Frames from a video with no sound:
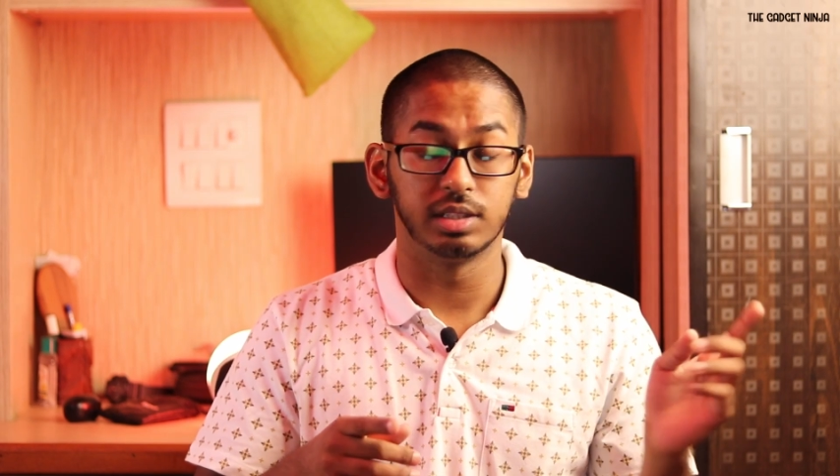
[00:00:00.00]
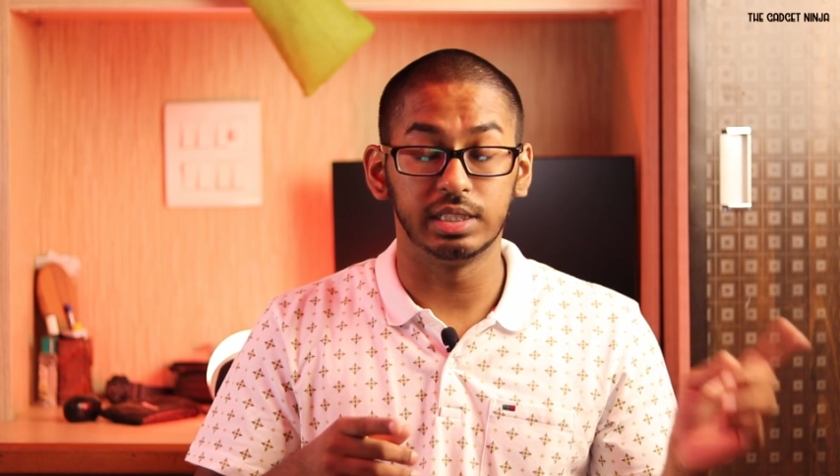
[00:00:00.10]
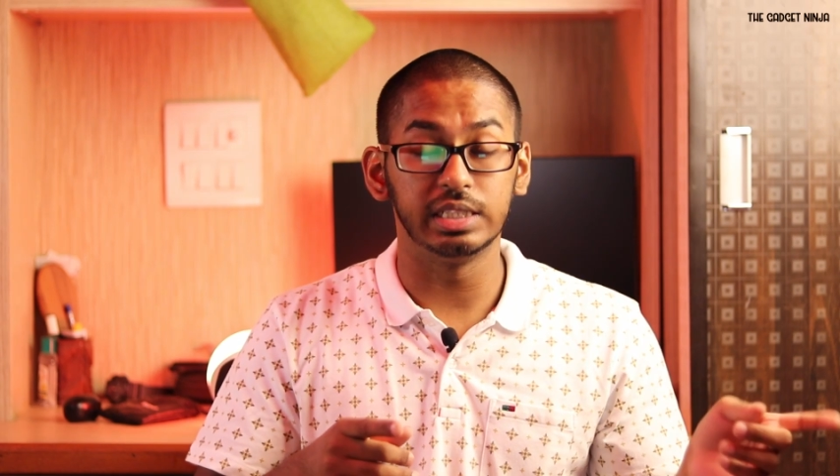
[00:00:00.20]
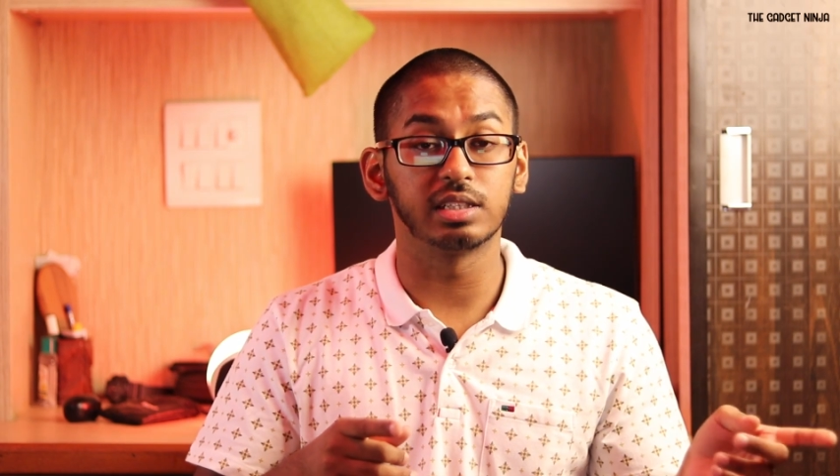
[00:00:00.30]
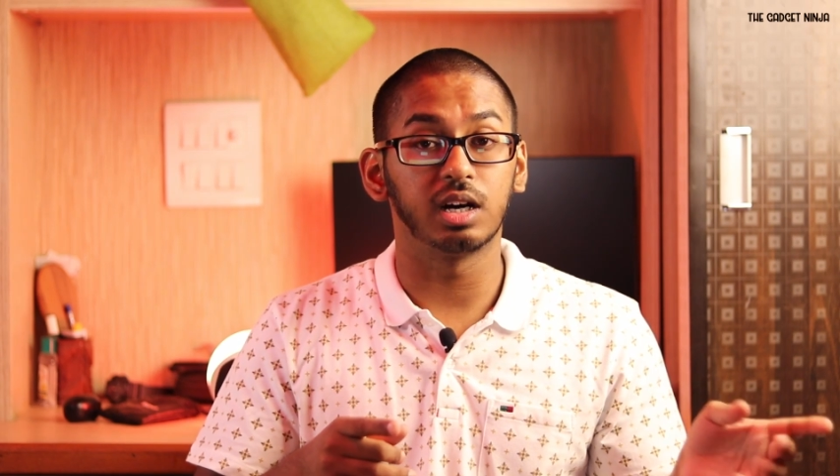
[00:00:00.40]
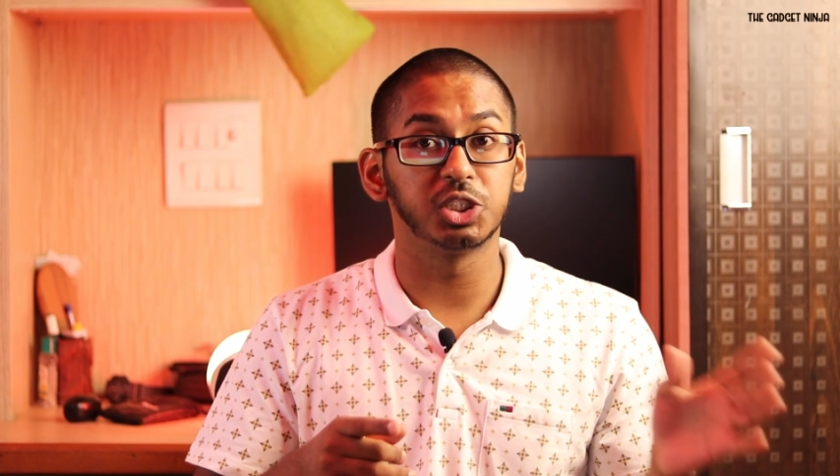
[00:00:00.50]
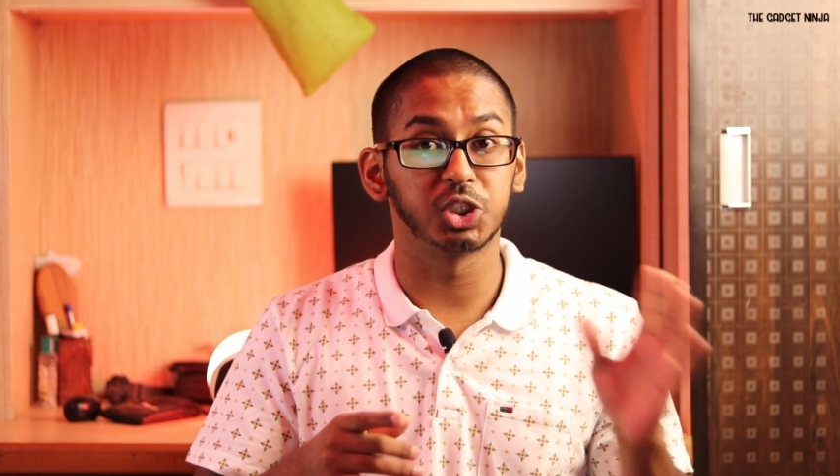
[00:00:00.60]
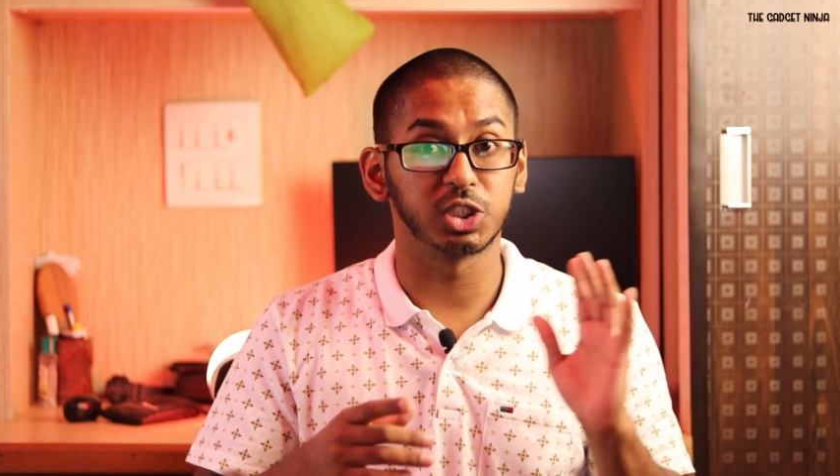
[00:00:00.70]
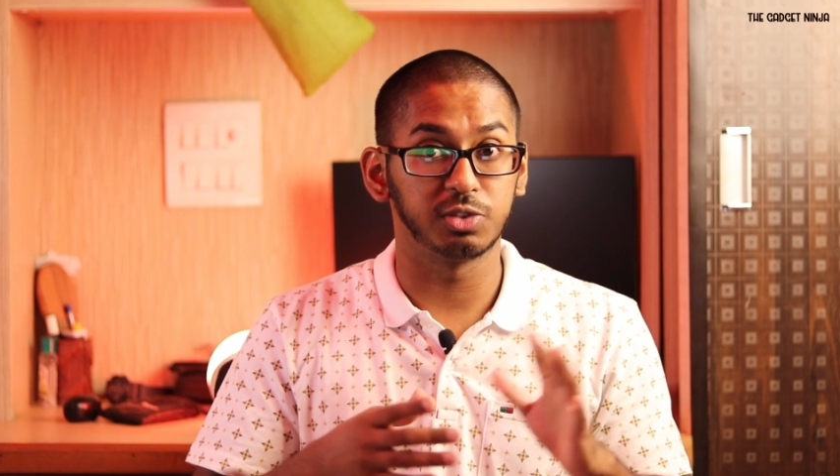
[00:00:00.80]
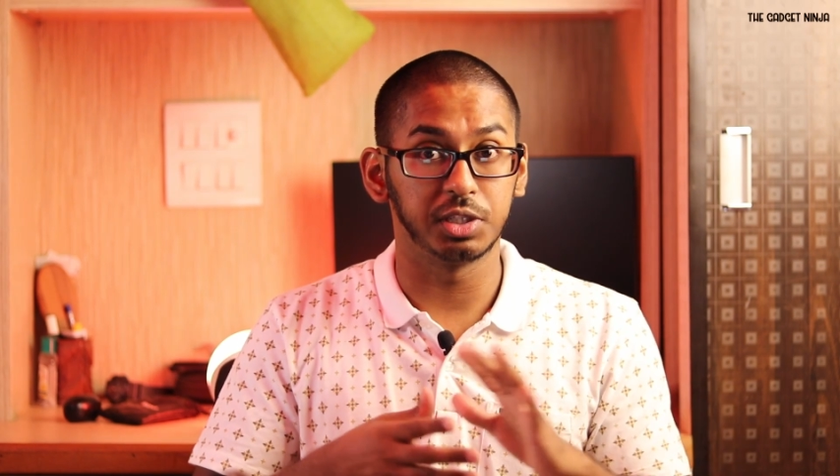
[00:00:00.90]
these are
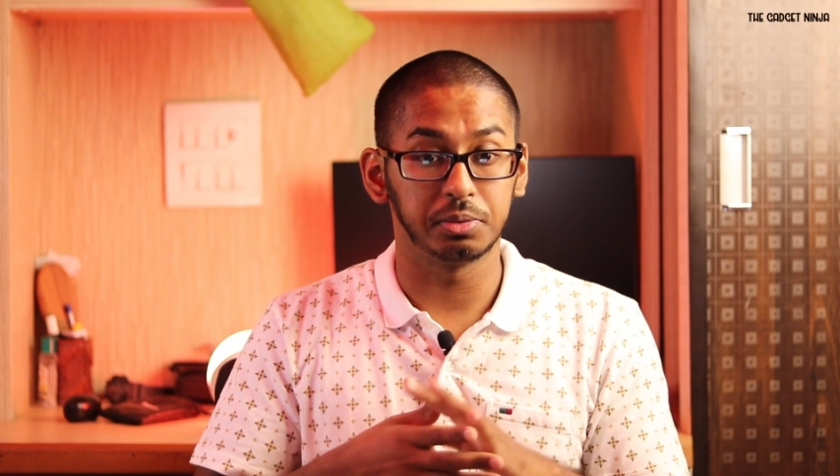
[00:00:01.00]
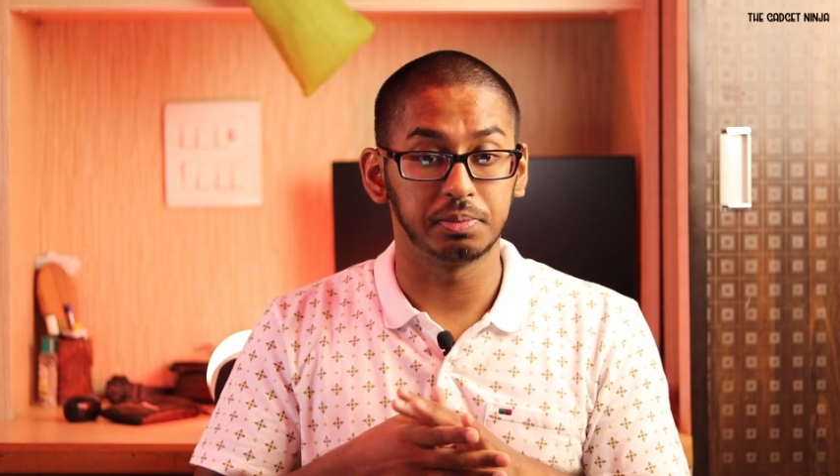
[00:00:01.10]
just for you.